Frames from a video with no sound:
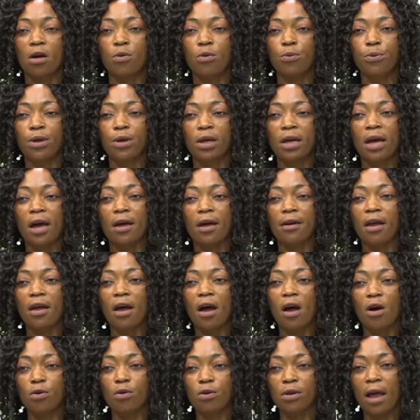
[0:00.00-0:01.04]
we carry
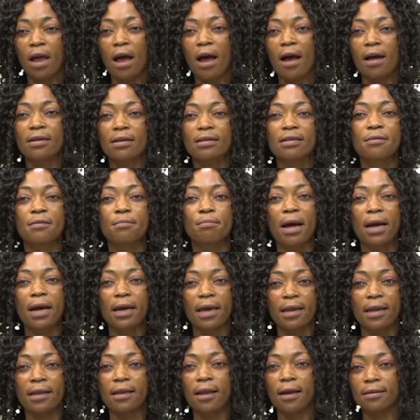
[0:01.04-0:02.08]
out as
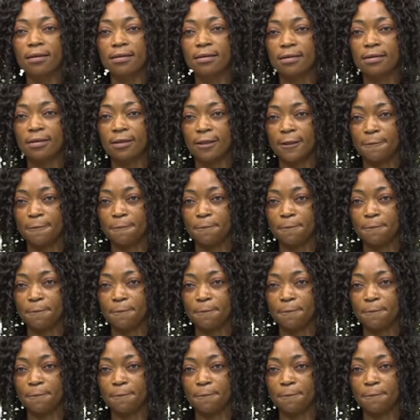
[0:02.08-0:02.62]
marketers.